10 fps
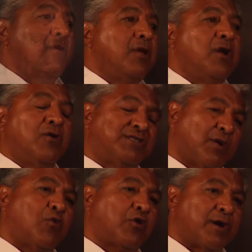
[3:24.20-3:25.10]
You know, it's a
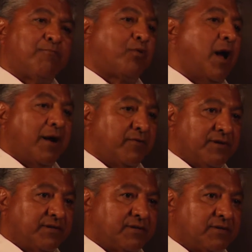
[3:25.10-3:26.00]
work in
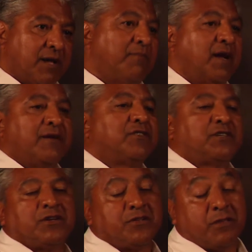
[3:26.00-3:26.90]
progress. I'm not going to
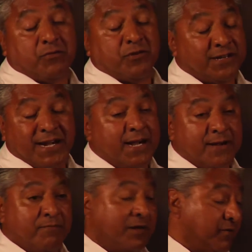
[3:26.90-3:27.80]
tell you that we're
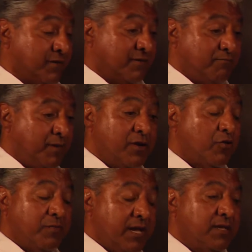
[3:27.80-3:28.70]
done because by no
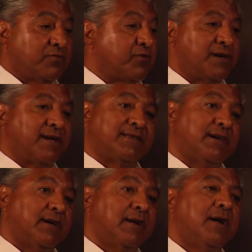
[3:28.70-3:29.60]
means we're not
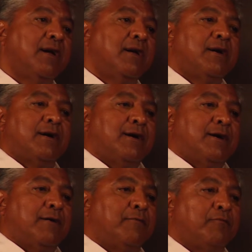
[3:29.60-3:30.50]
done.
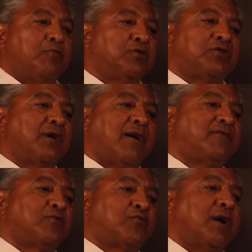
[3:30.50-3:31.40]
Um, we still
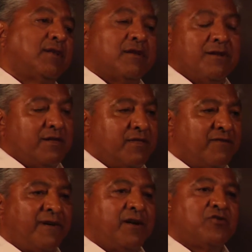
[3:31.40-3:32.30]
have to write the
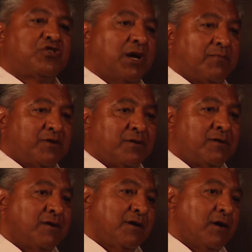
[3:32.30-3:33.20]
final chapter
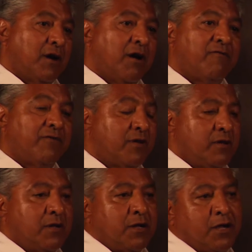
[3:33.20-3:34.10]
of
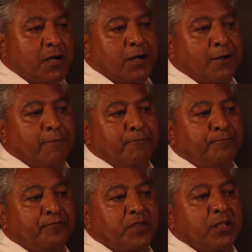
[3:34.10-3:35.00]

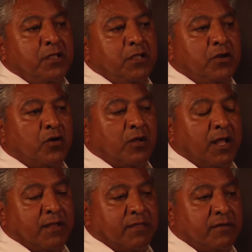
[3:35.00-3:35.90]
um, you know,
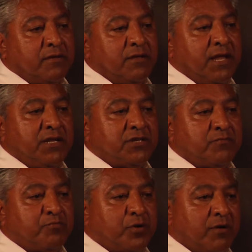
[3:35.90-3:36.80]
like the ancient
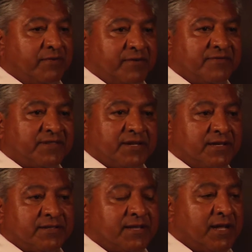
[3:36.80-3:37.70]
proverb
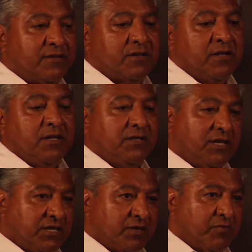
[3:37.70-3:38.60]
says that
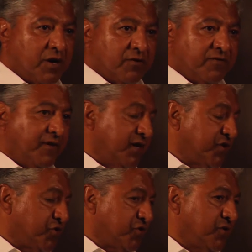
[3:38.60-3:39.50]
teach him how to
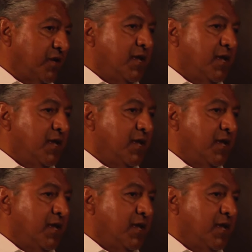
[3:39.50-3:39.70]
fish.